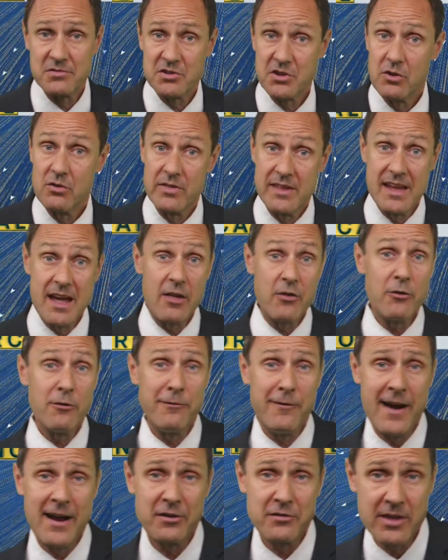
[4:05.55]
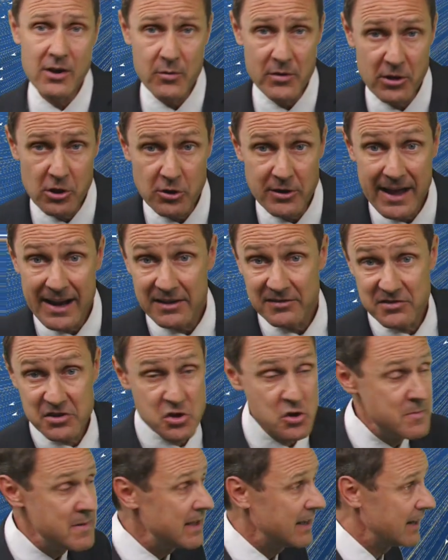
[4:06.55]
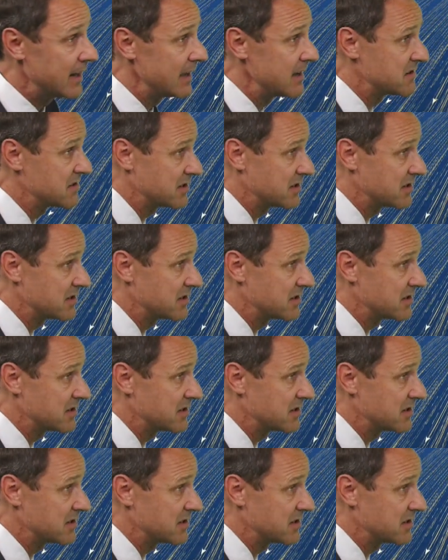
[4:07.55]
So the other factor that we look at is the humidity.